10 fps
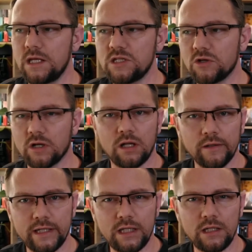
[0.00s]
easier to
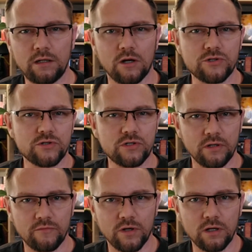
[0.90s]
clean, cartridge
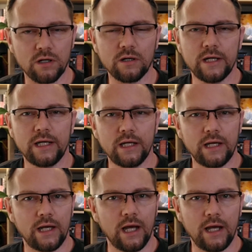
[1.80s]
converter.
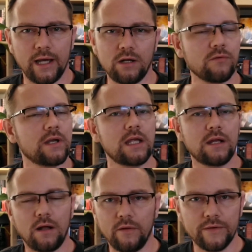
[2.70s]
I don't
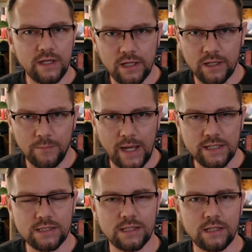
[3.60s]
need all the ink
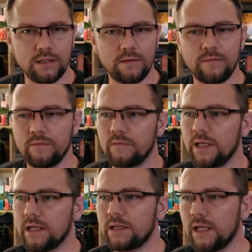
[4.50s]
capacity
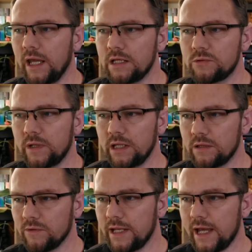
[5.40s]
that the
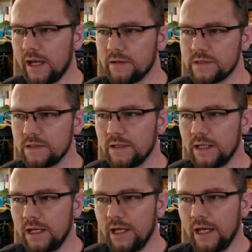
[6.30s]
823 has.
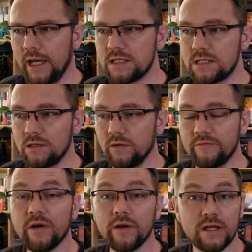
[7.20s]
It's still a
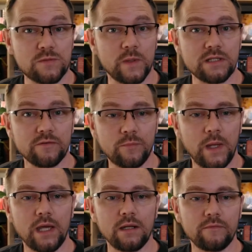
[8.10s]
very expensive
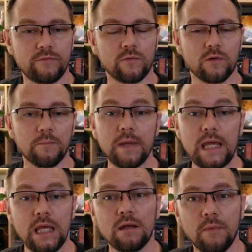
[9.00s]
pen for
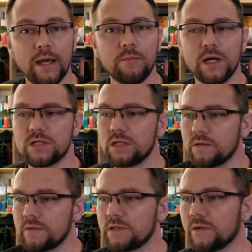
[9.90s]
me and my budget,
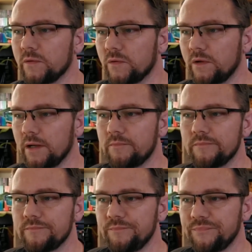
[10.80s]
so
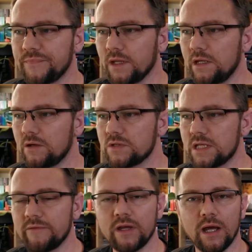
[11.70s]
I'm
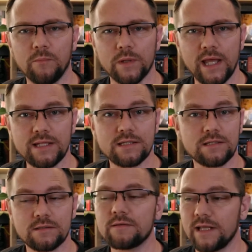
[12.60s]
saving up. But
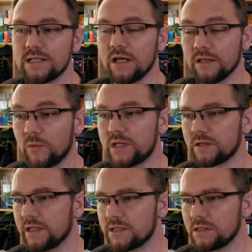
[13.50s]
that's on the
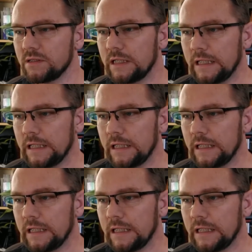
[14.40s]
wish list.